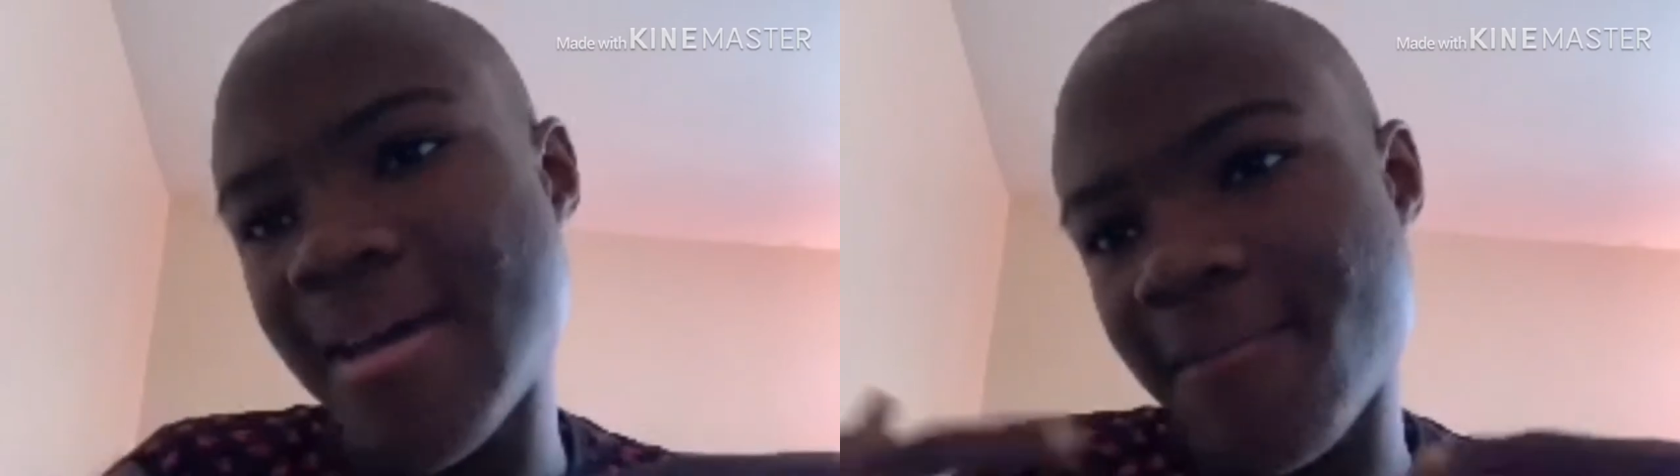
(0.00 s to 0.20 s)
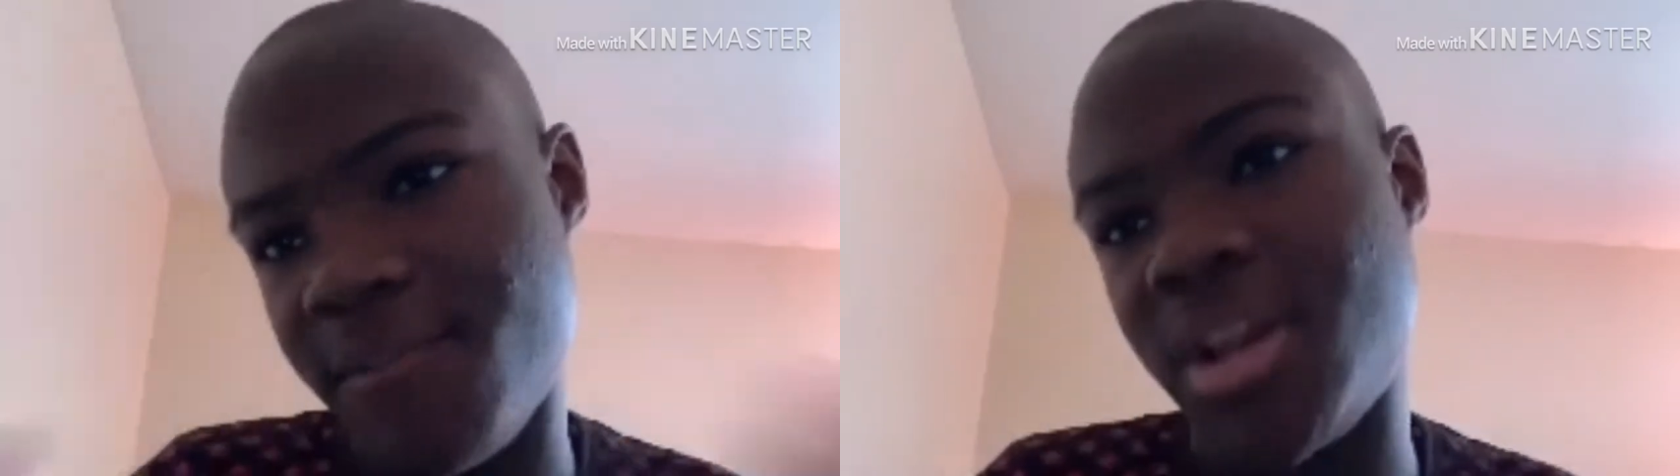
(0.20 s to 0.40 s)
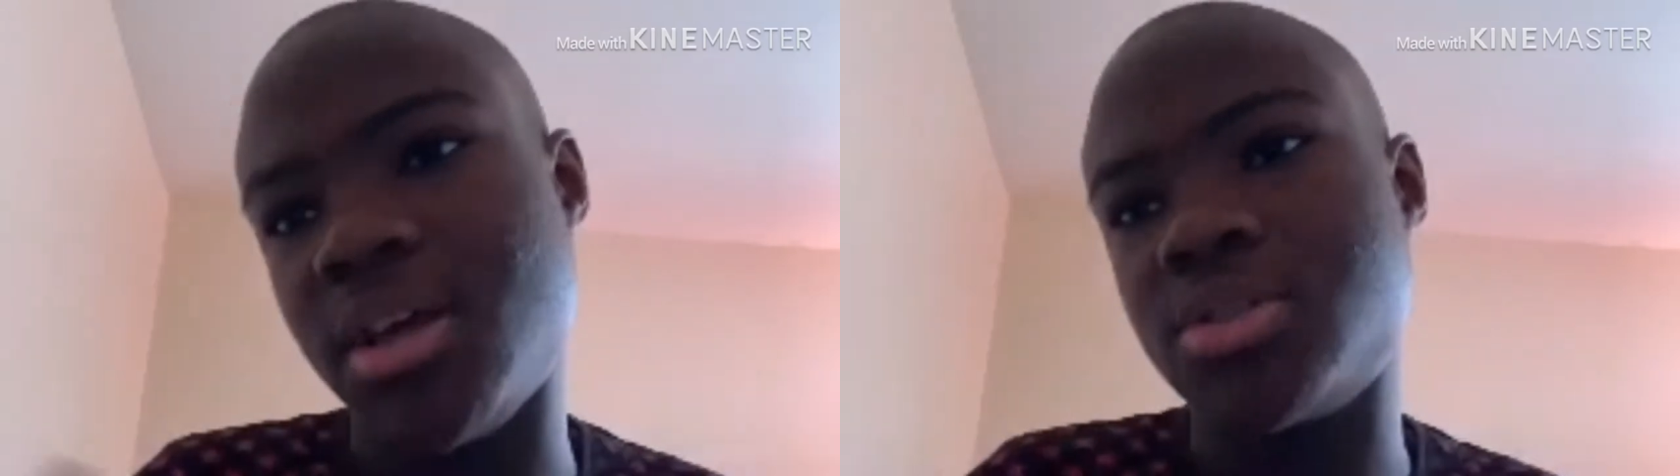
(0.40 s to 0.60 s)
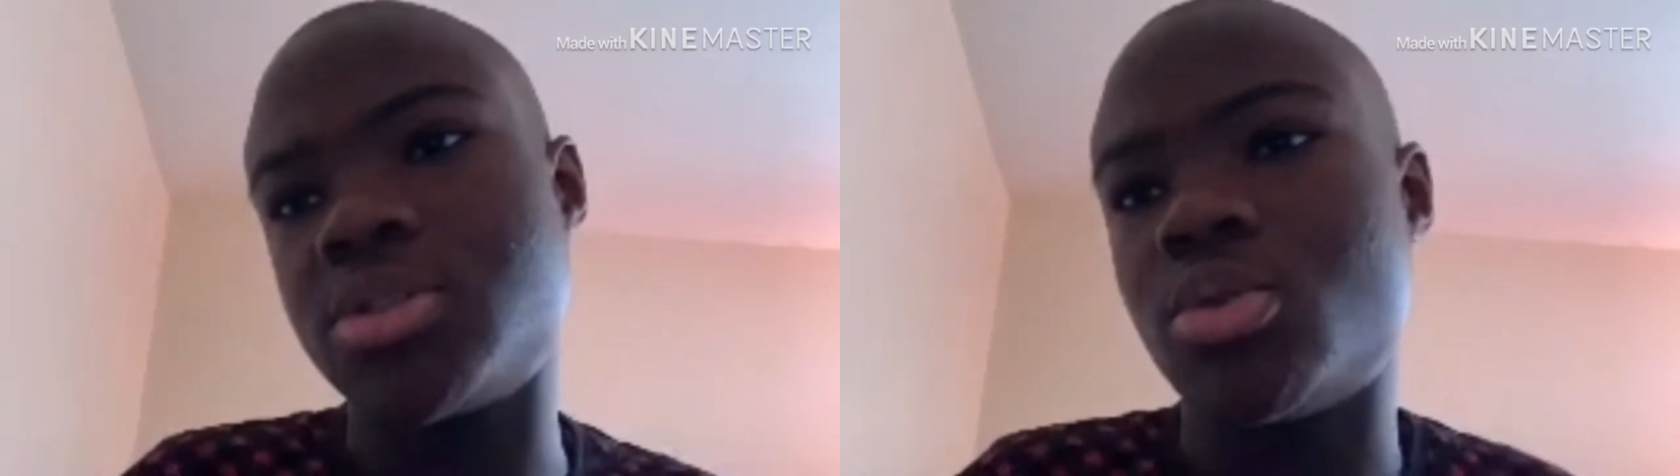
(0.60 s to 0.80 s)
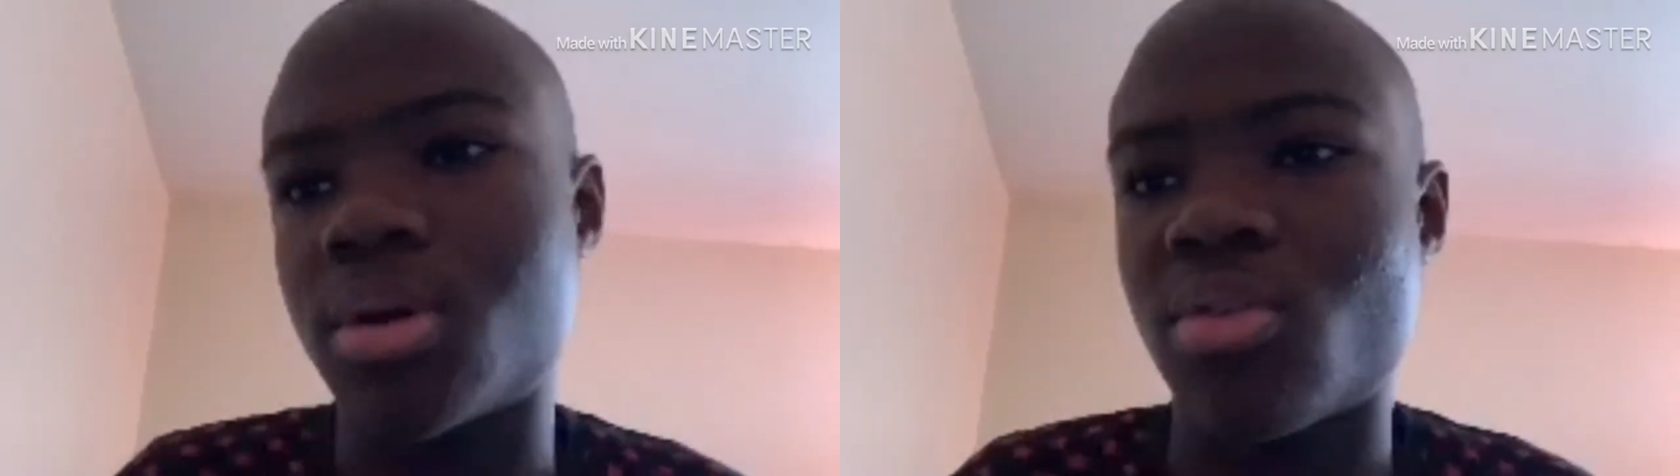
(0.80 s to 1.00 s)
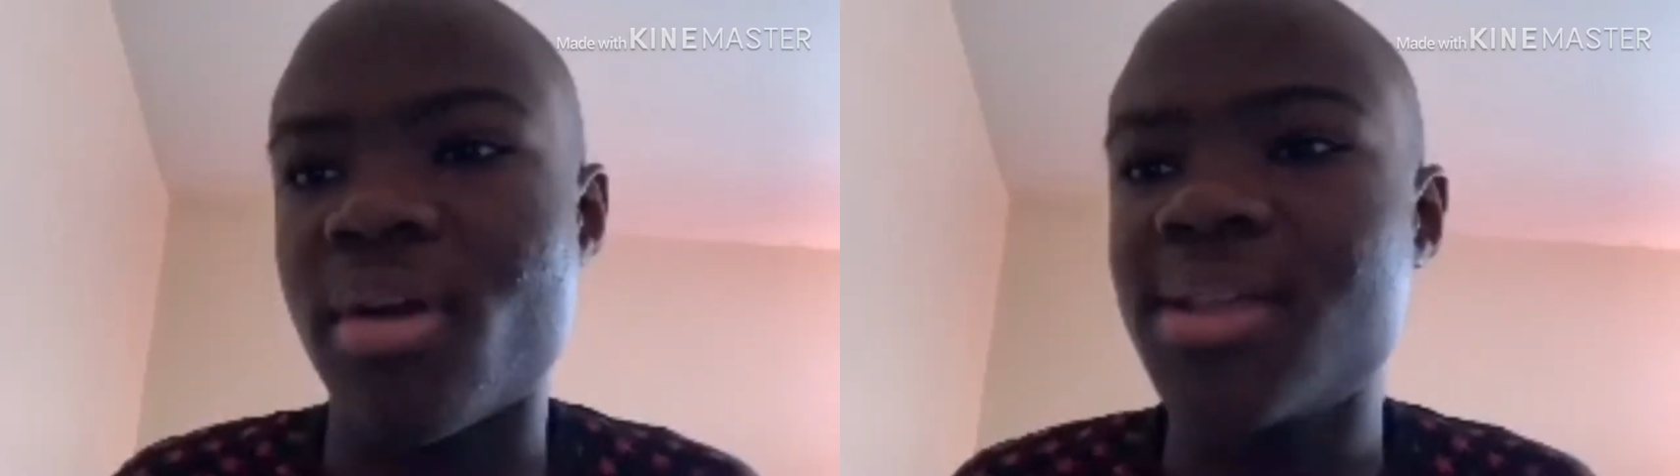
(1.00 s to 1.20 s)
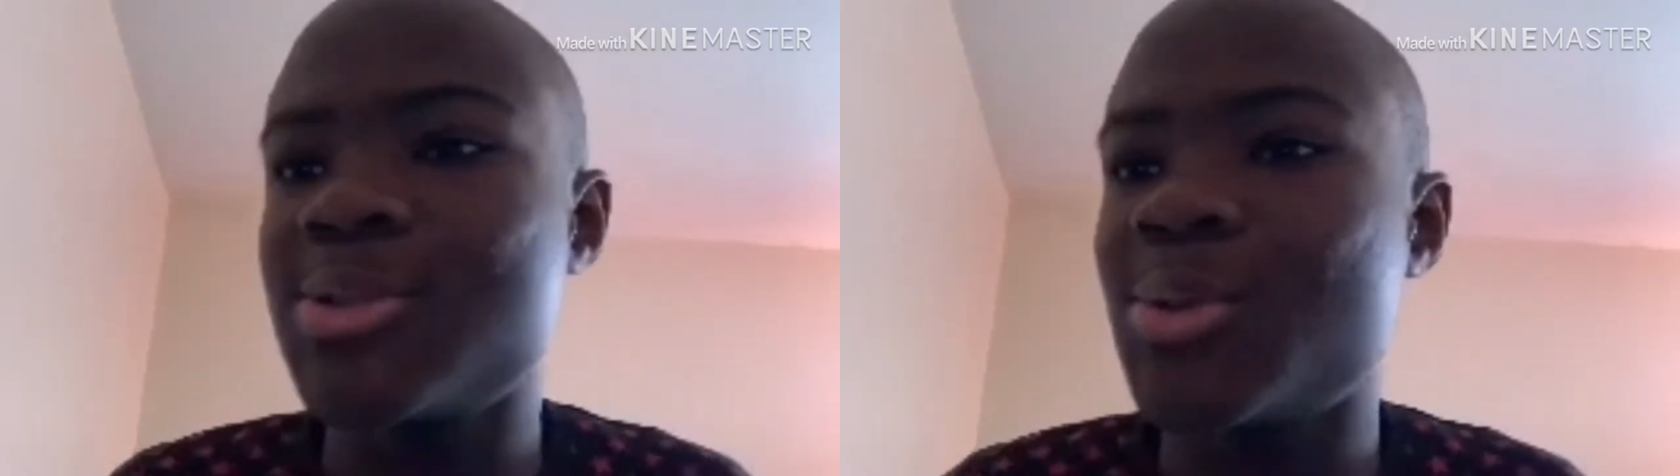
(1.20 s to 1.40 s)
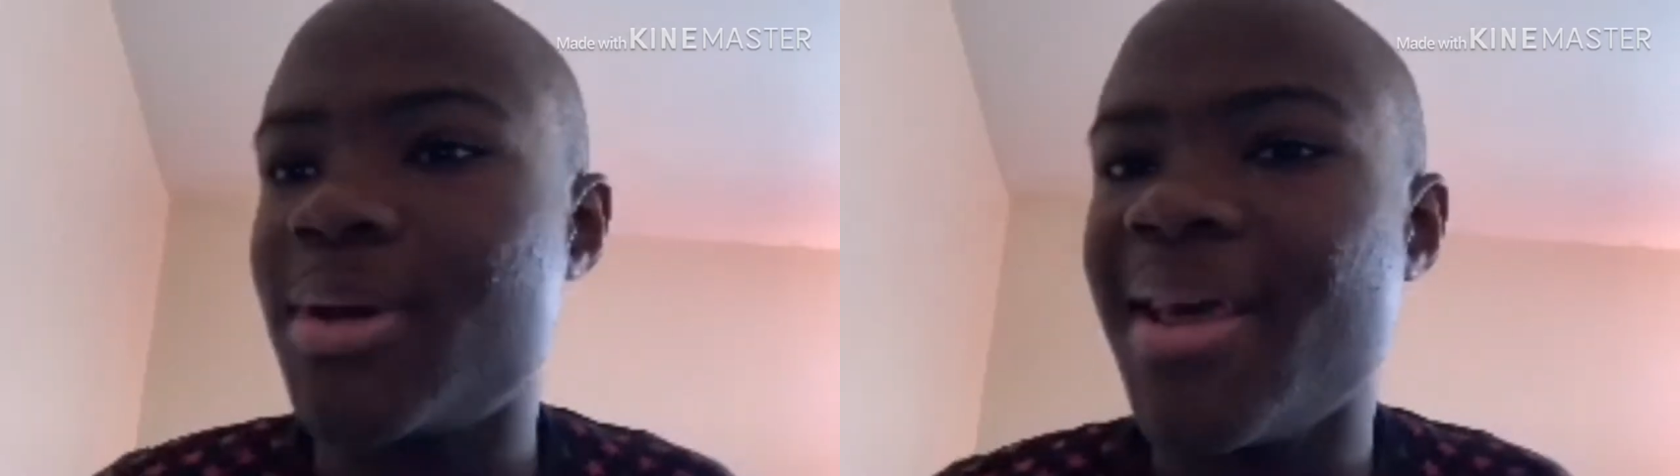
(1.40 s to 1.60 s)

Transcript: video, so we're gonna wrap to it.